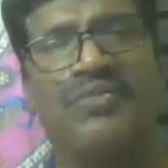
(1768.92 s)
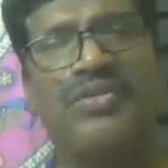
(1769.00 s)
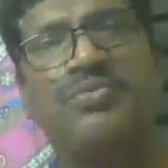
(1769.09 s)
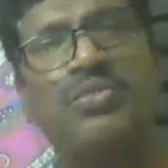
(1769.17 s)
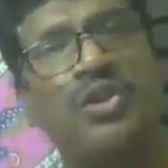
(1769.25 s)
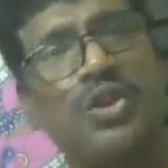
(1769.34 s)

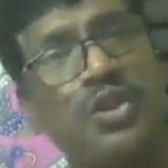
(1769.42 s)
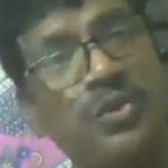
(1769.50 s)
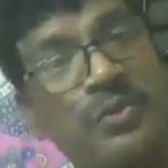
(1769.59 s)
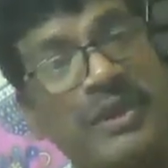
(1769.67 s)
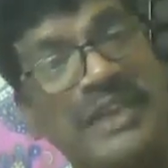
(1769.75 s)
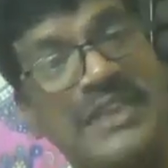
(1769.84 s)
With more
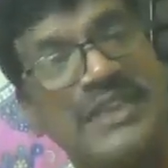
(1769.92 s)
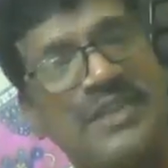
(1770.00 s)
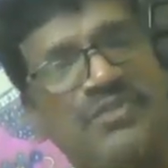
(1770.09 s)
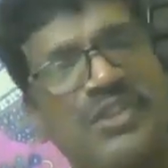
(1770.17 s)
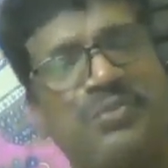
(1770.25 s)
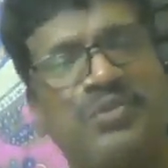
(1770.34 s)

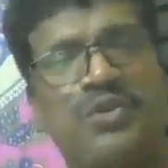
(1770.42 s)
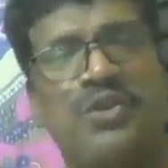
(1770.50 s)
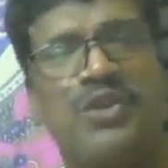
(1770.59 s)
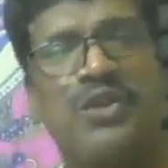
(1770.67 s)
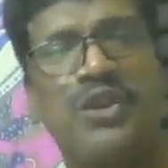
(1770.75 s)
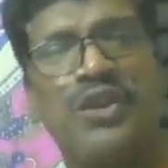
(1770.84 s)
humility, with
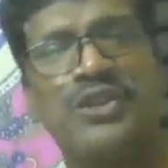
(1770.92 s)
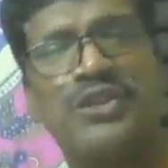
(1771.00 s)
more